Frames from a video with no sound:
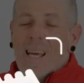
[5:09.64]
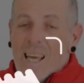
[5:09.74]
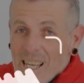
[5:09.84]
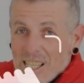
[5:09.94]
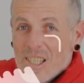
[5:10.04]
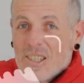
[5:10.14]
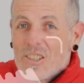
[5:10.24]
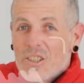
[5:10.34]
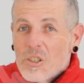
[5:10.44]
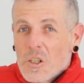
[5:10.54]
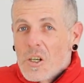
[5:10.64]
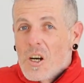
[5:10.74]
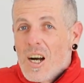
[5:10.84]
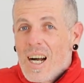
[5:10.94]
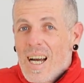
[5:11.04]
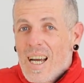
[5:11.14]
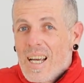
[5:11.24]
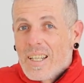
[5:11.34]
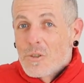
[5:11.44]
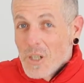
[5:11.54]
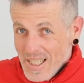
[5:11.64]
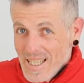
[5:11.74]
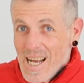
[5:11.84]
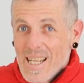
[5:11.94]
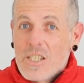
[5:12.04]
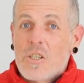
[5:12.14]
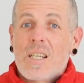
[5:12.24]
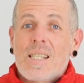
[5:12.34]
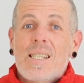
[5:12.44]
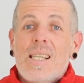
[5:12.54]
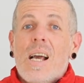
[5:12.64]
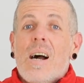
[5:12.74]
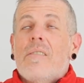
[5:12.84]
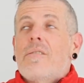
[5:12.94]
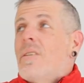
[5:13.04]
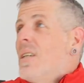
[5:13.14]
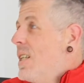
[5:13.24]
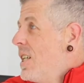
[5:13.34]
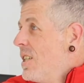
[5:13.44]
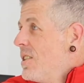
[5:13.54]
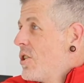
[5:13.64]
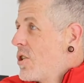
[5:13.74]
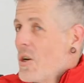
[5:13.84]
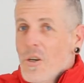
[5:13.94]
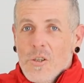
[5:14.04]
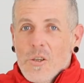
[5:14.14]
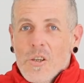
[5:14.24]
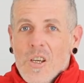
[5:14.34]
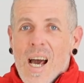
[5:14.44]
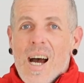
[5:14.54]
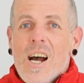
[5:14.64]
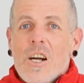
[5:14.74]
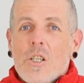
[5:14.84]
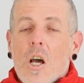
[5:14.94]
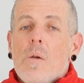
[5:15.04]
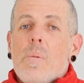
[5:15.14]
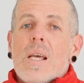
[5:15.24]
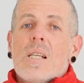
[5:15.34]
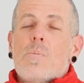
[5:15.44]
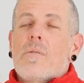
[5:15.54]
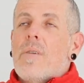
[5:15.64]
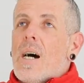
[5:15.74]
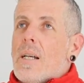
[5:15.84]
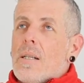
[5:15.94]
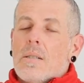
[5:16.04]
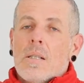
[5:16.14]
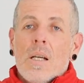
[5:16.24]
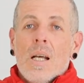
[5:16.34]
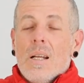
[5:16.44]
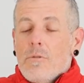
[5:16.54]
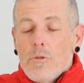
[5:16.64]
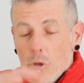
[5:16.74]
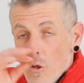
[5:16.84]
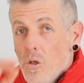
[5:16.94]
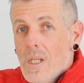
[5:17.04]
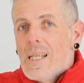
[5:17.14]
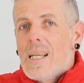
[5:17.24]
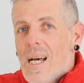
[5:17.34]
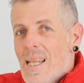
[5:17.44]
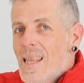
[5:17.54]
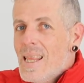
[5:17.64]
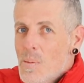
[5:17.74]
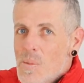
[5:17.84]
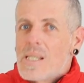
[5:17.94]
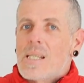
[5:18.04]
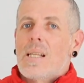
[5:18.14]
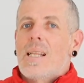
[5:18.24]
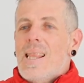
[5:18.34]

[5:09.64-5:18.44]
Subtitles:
And so I trust now that you can see I've shown you how Adobe has provided truly a limitless